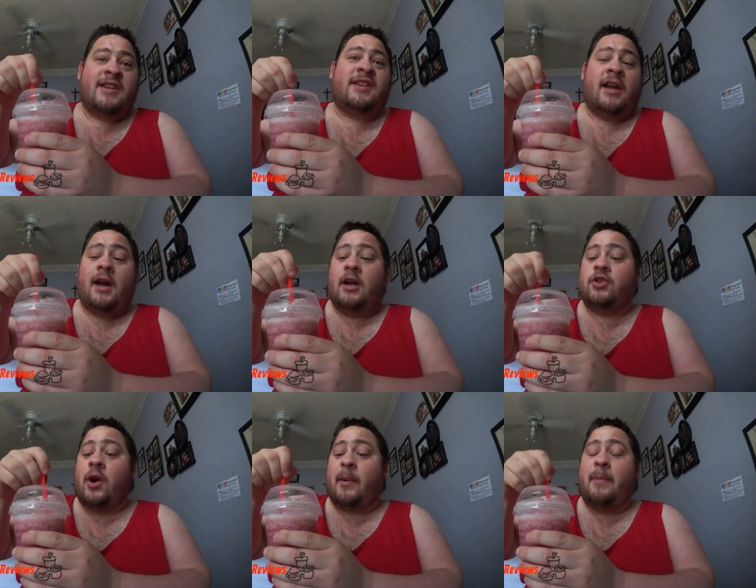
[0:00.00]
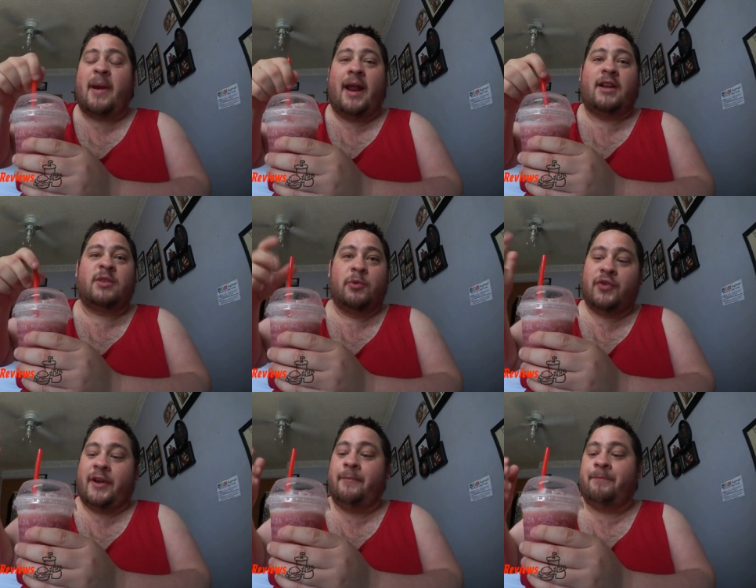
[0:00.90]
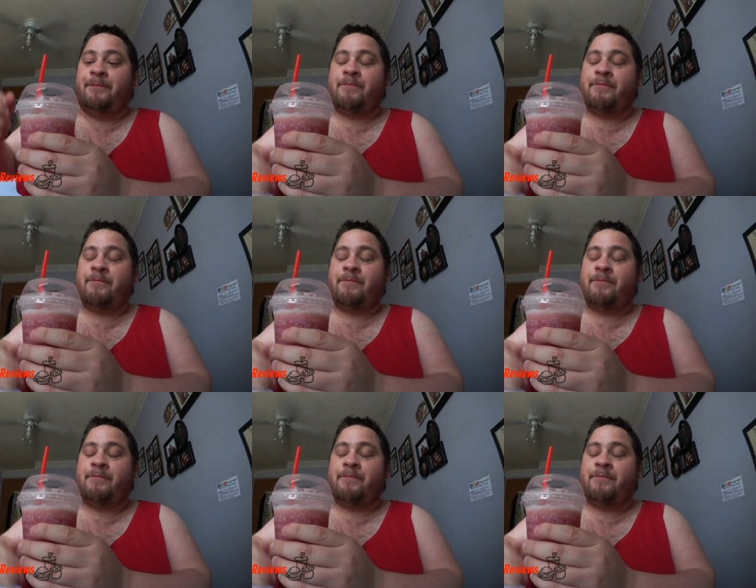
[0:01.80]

Tastes like a strawberry and banana smoothie